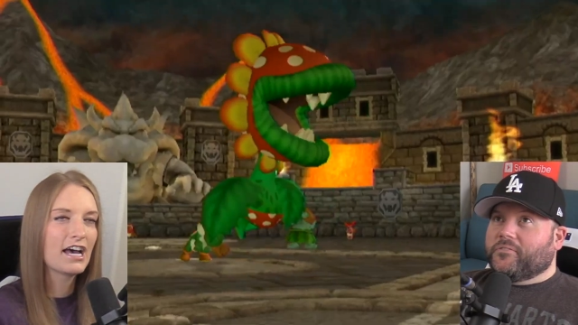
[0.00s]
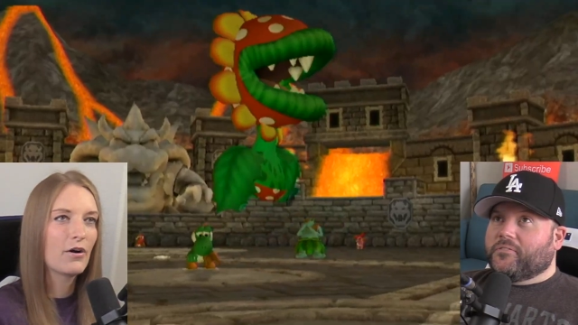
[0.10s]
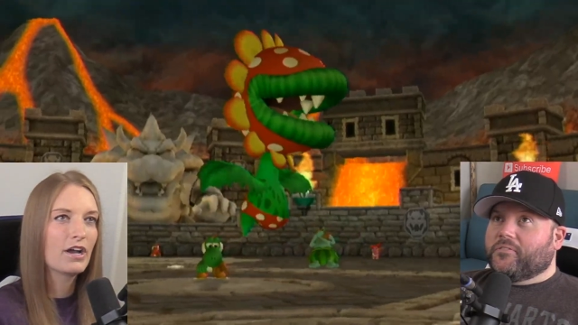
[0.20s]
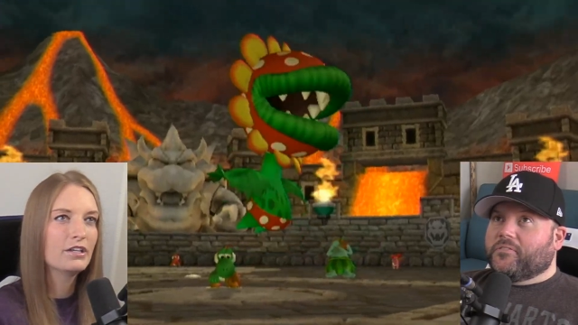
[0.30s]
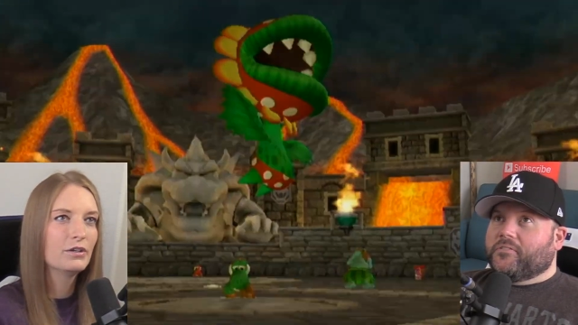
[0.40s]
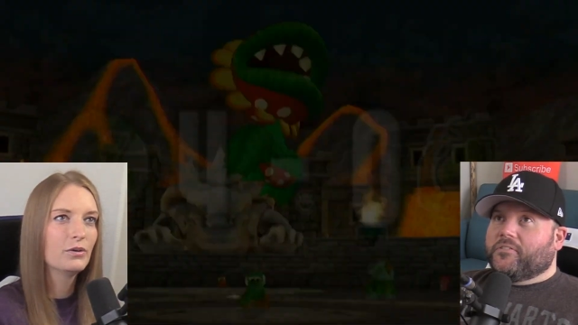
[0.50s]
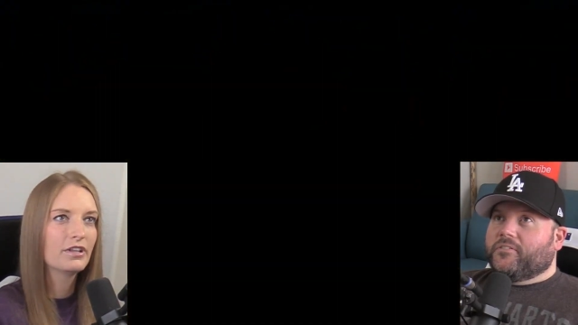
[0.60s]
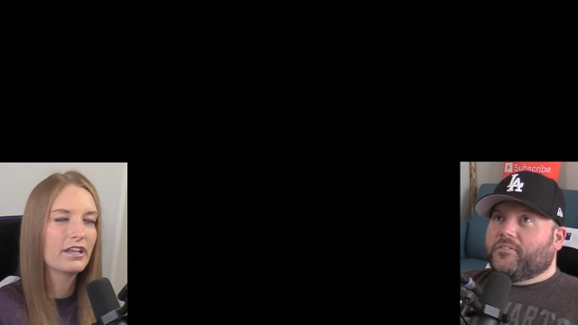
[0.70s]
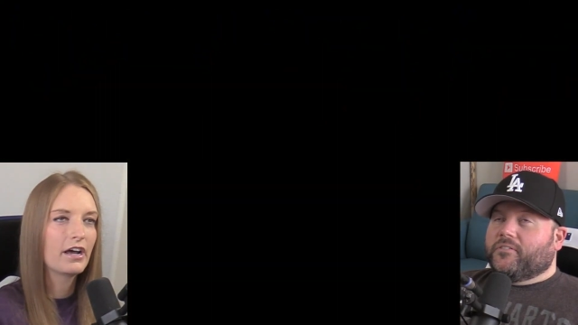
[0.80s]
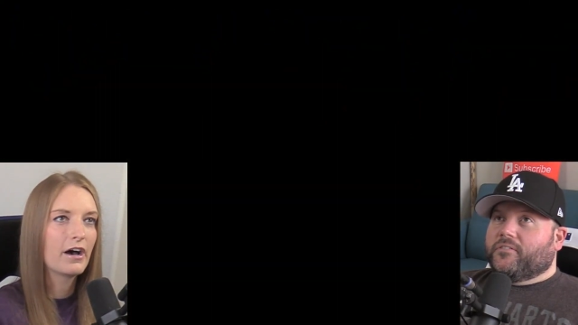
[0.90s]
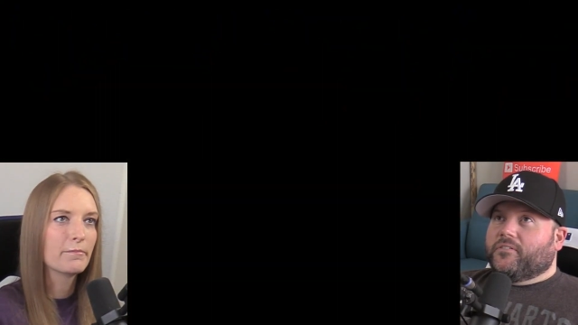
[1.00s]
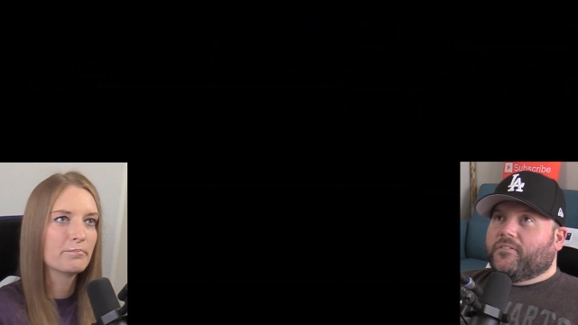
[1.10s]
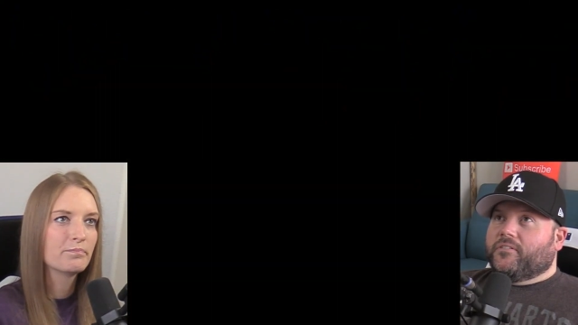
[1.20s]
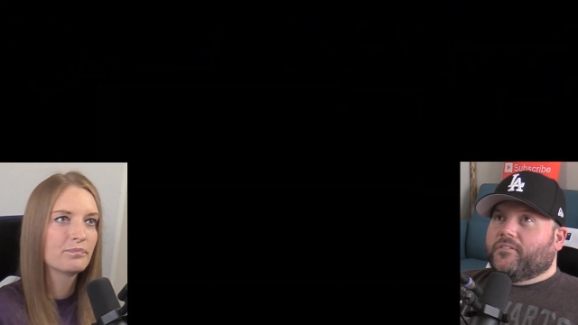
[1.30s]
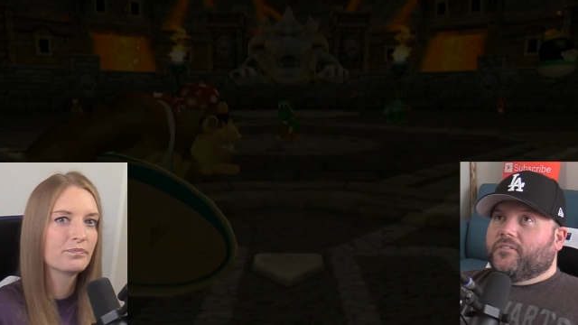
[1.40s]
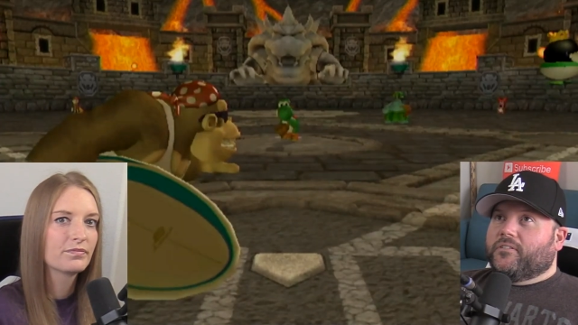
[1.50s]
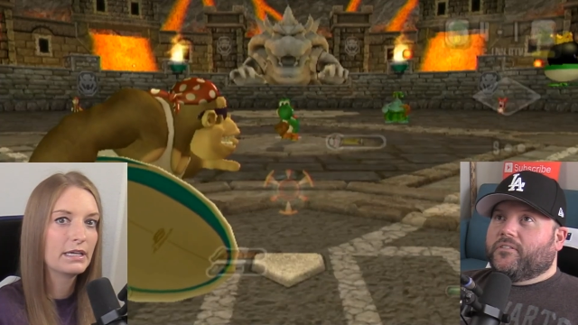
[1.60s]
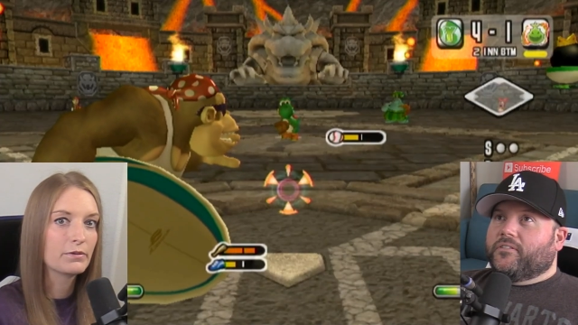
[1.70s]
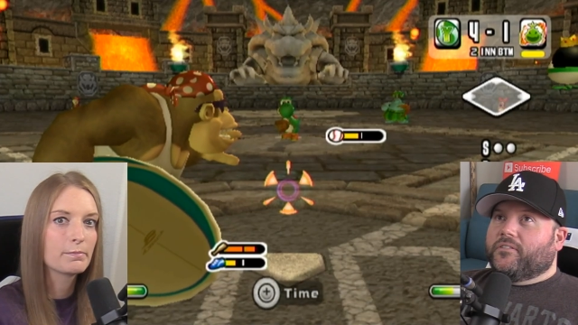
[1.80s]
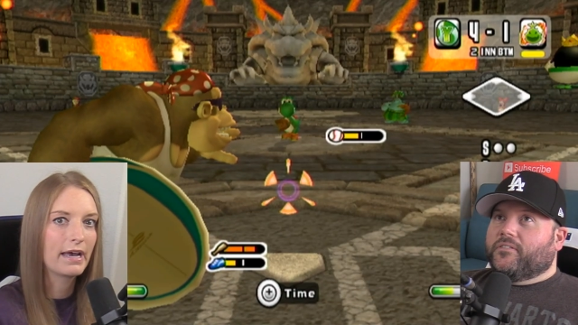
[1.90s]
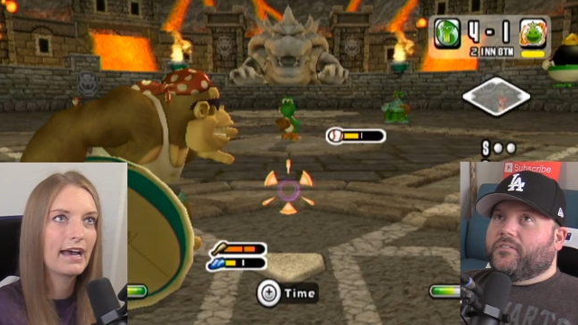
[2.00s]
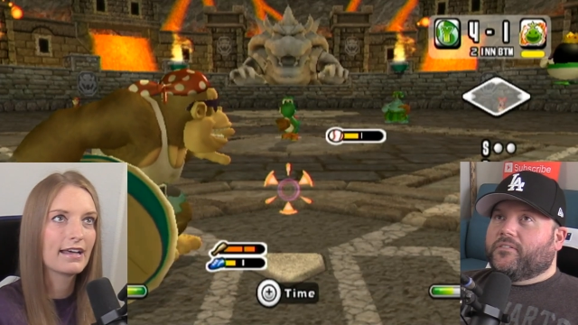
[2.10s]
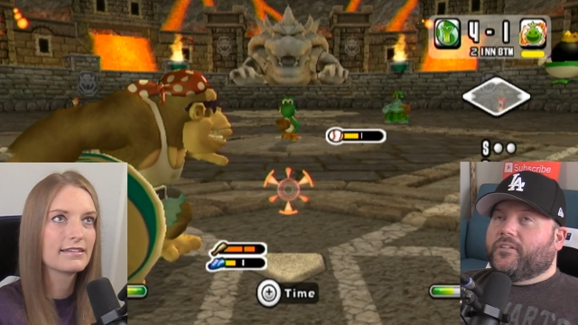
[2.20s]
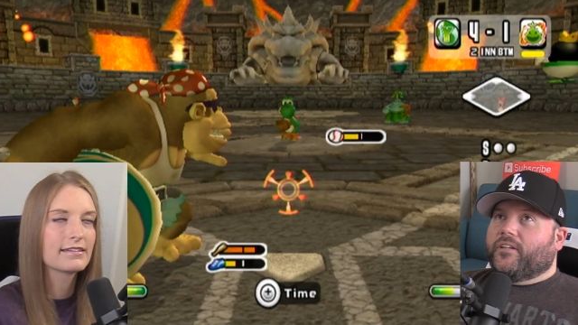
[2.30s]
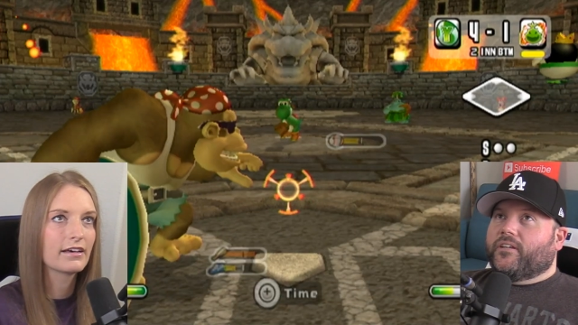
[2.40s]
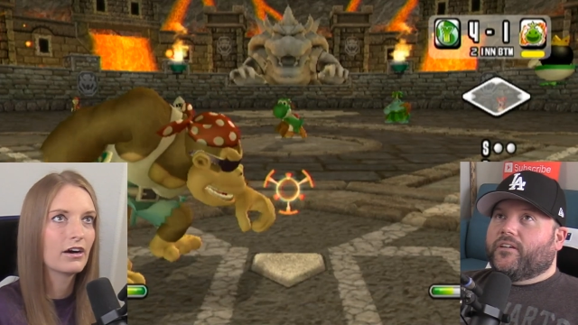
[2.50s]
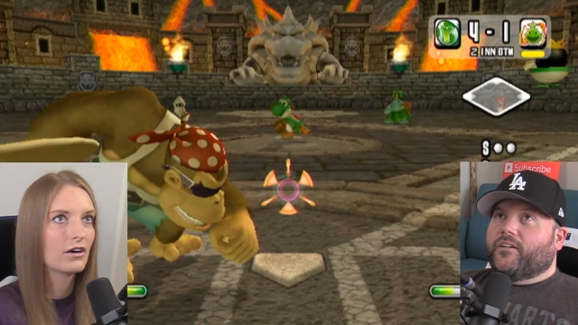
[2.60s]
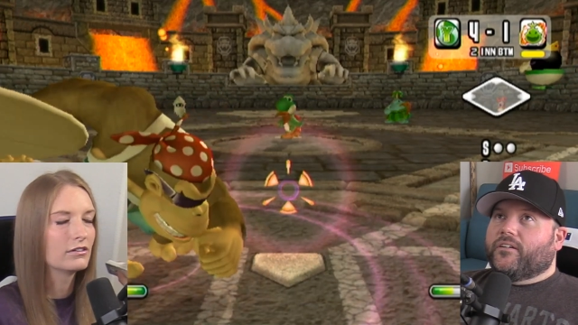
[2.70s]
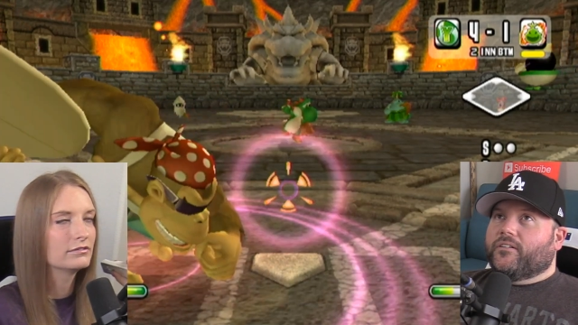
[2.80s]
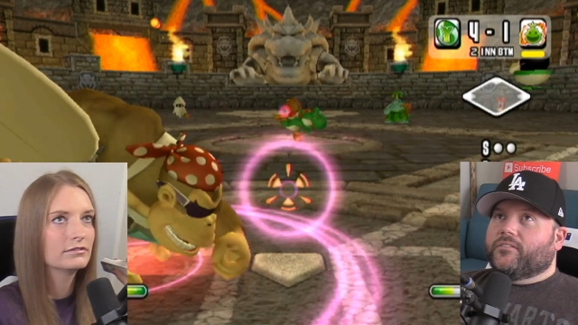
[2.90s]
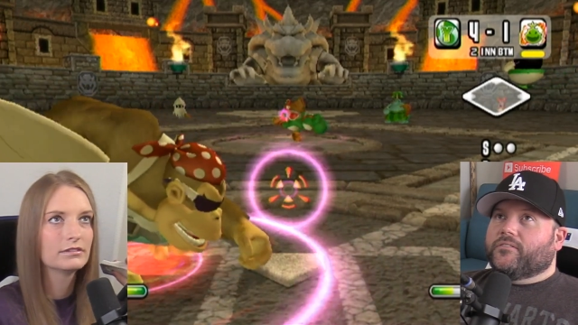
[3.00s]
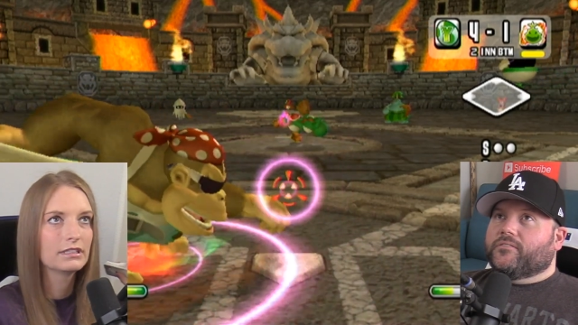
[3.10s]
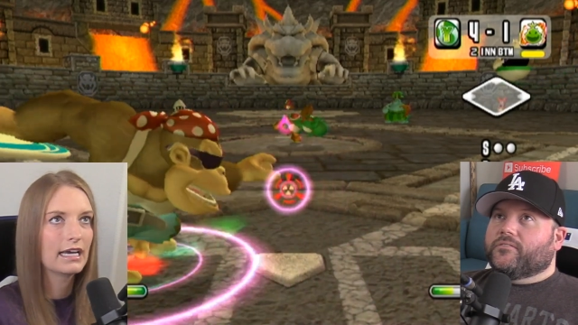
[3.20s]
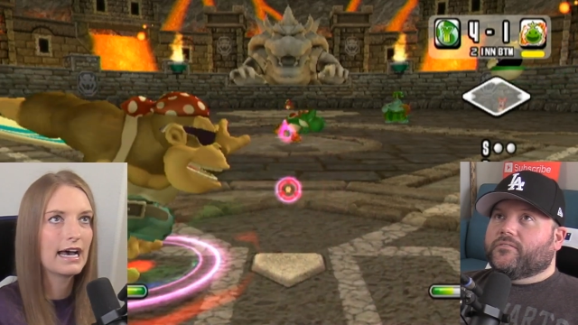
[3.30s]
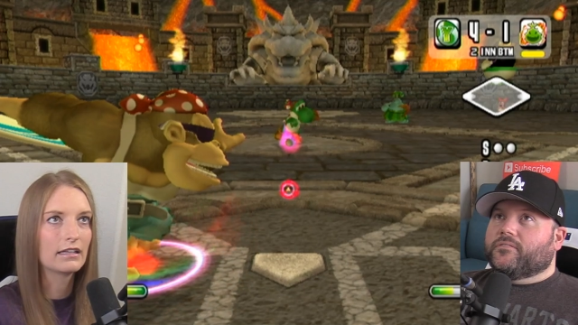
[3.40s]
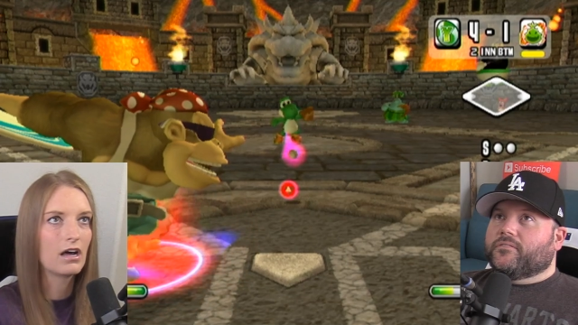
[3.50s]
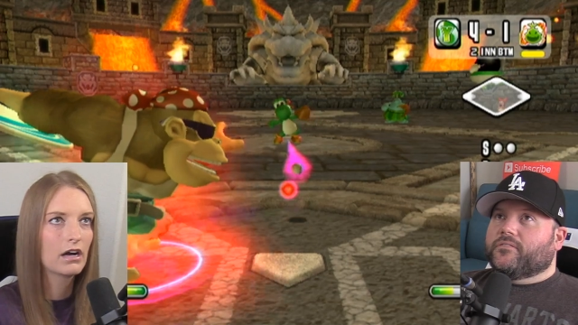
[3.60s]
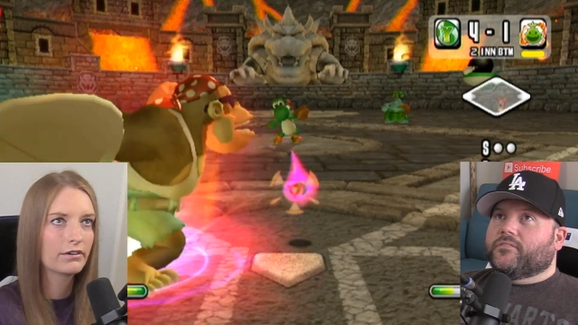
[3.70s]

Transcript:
Speaker 1: how I knew that um it was bad. Yeah. So yeah, long